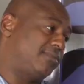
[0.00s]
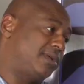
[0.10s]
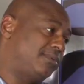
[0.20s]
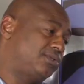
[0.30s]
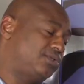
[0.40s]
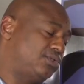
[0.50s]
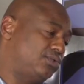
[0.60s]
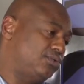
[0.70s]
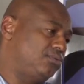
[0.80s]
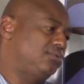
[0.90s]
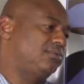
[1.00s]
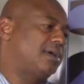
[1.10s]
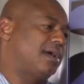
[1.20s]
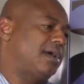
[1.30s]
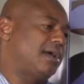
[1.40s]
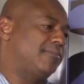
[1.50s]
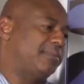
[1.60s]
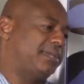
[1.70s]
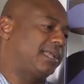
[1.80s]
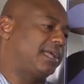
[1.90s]
when I was 2. Mom
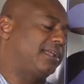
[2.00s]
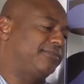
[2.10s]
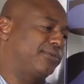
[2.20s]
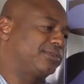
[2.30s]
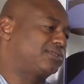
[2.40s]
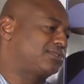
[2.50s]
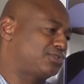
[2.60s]
and Dad got divorced